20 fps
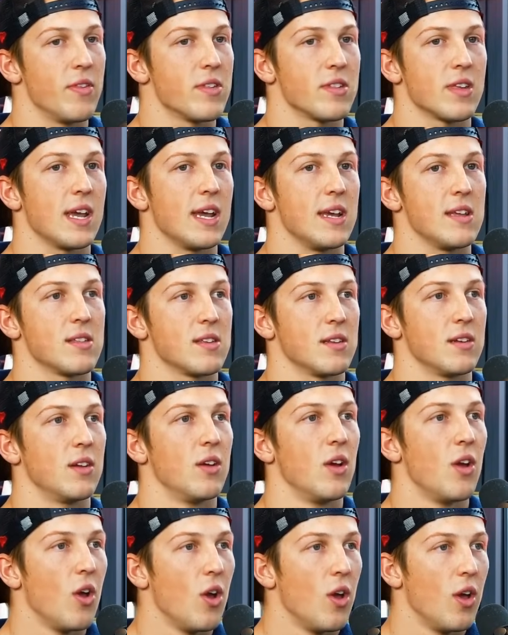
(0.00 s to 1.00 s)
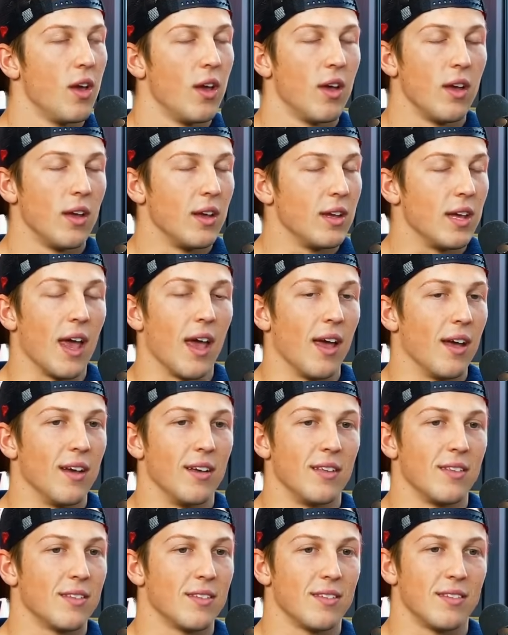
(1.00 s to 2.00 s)
the scenes, and
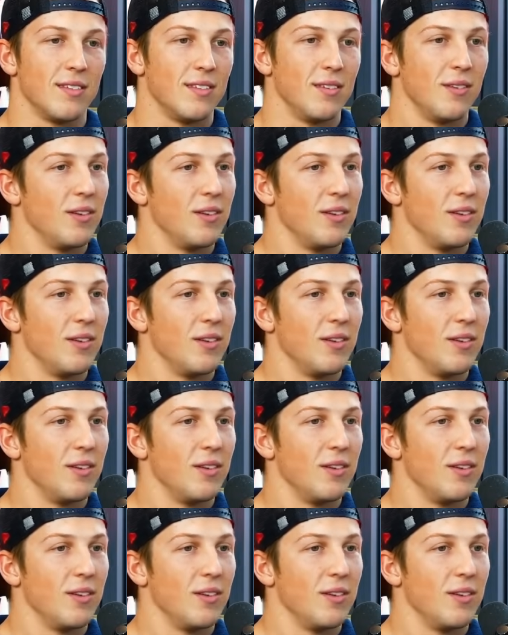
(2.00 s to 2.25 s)
it's